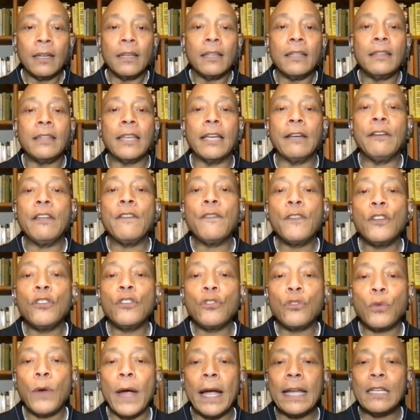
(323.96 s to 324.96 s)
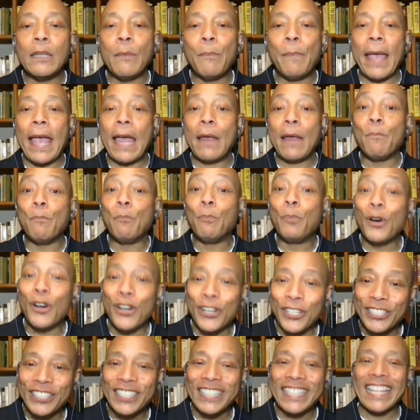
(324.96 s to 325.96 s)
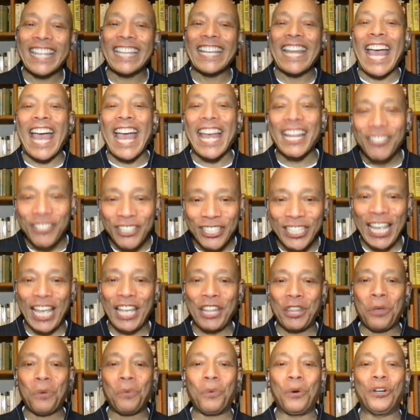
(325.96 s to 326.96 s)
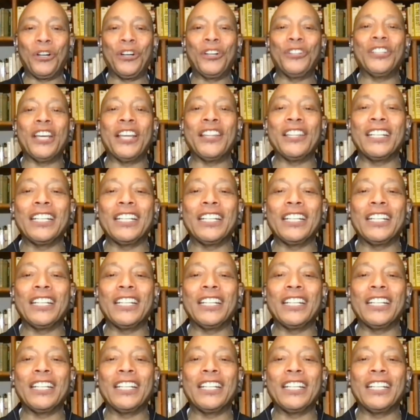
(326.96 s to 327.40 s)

They're even trying to ban books that educate the world on the